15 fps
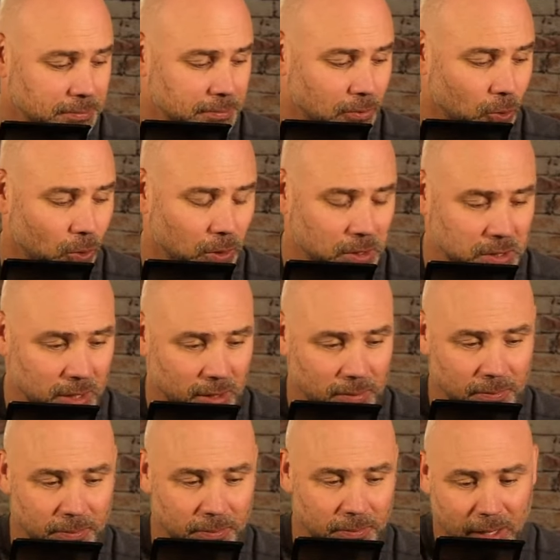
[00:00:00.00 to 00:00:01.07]
Or is
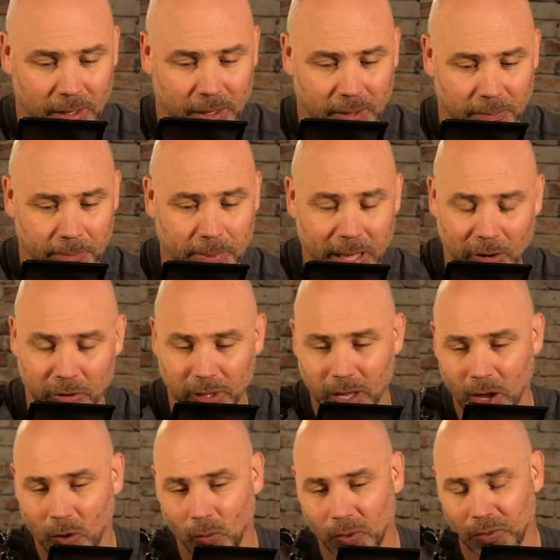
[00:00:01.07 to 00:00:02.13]
it better to
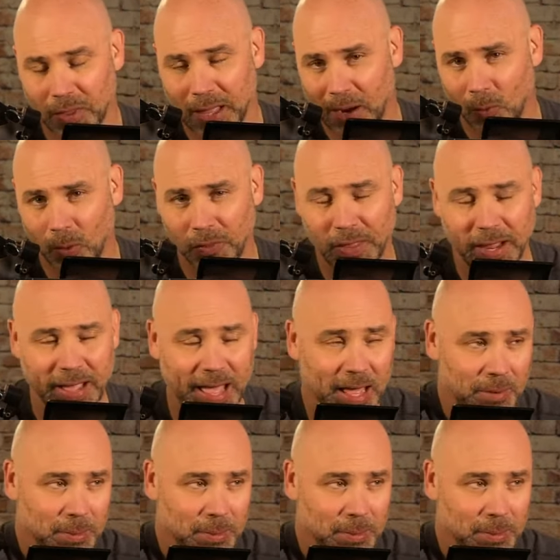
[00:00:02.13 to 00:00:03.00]
go with kind of what they had?